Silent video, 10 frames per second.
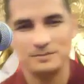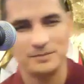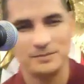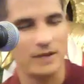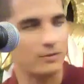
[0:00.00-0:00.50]

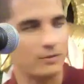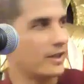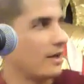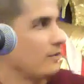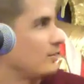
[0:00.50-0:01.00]
yeah, right
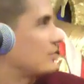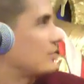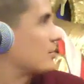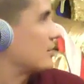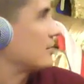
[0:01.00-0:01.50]
now we
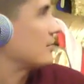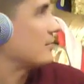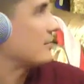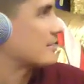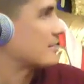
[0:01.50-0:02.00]
just see
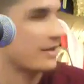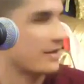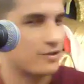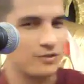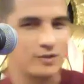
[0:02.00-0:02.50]

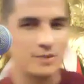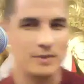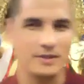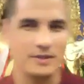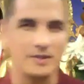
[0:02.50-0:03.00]
statues,
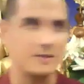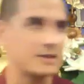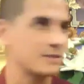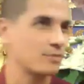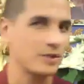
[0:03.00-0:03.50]
but
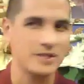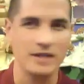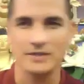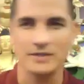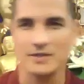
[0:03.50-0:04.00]
these
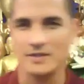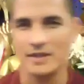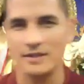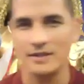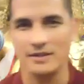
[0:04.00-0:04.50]
bodhisattvas,
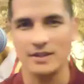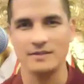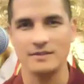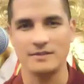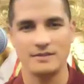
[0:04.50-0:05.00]
they
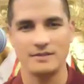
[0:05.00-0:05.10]
can,